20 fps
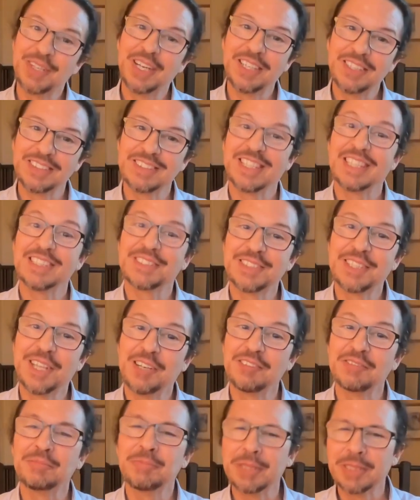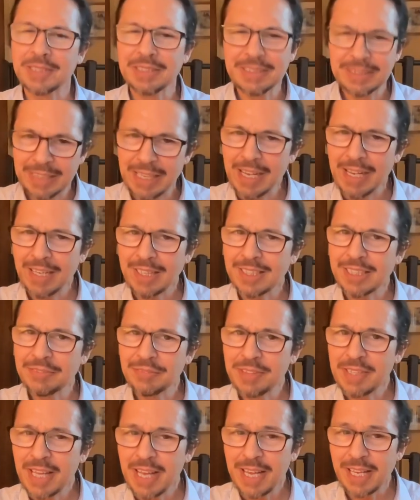Well, that's tough, but yeah,
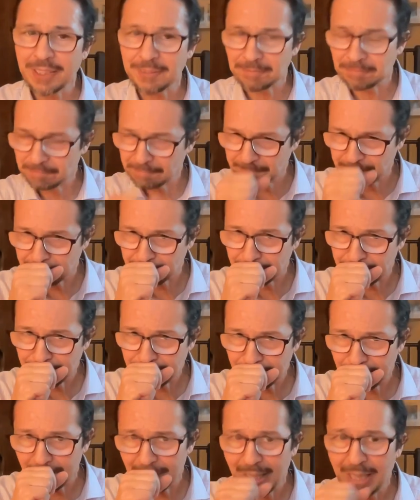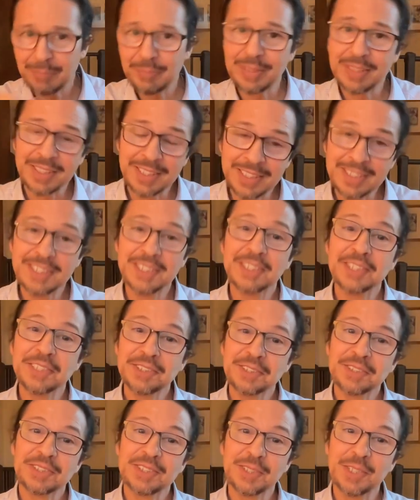even that. I mean,
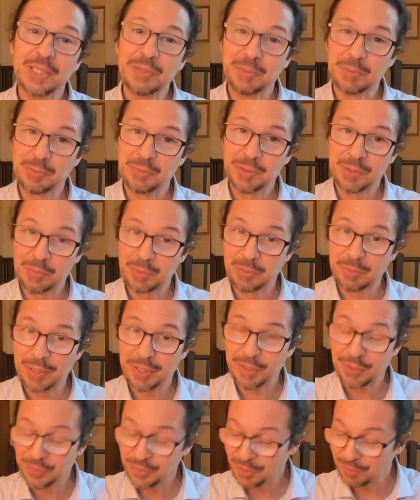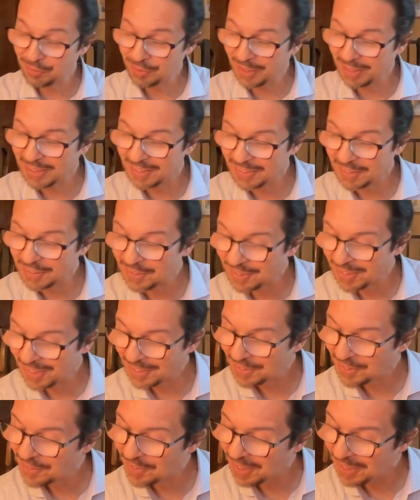you need to prepare yourself for that because
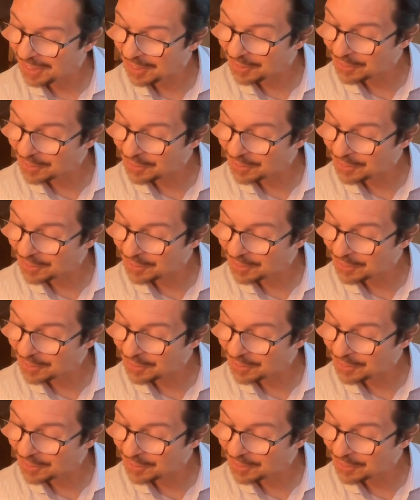that's like